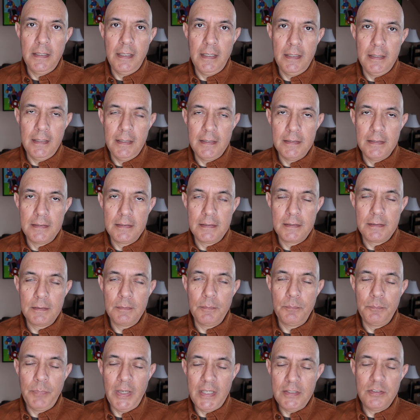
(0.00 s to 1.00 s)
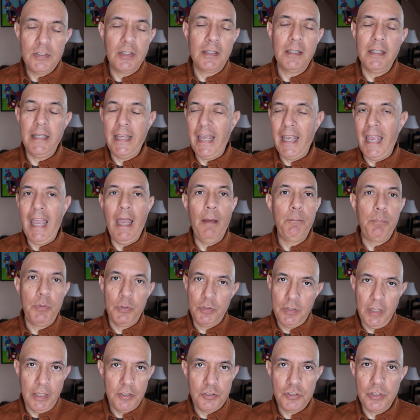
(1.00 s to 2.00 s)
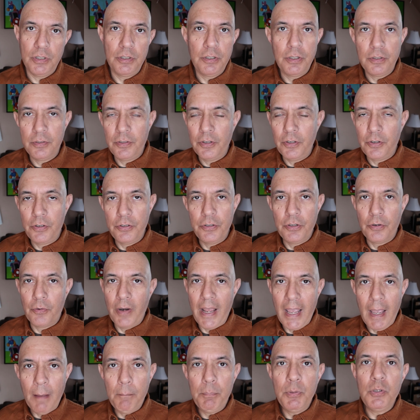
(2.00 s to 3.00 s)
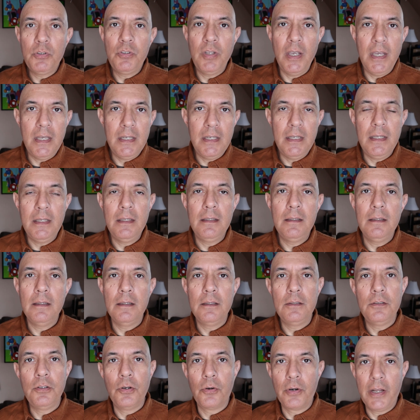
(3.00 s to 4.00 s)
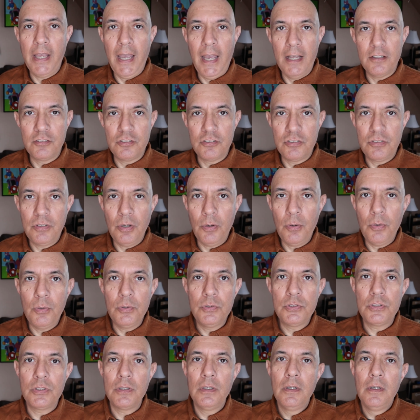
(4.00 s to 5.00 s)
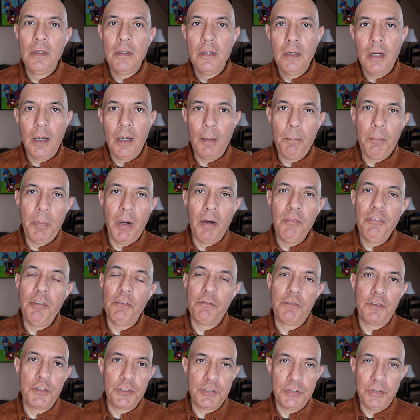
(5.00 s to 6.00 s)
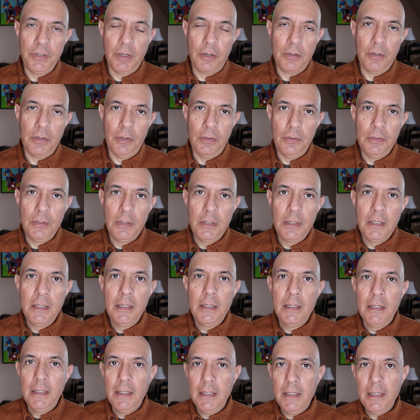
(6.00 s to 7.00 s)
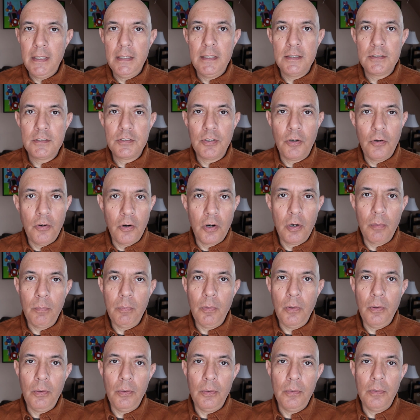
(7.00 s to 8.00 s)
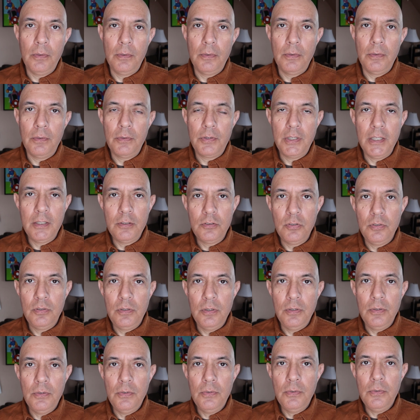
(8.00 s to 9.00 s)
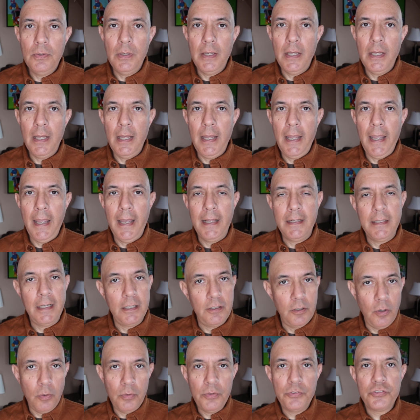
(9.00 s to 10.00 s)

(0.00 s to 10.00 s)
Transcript: is basically amputation. You're amputating your cat's toes above the first knuckle. It is a horrible thing to do, and I know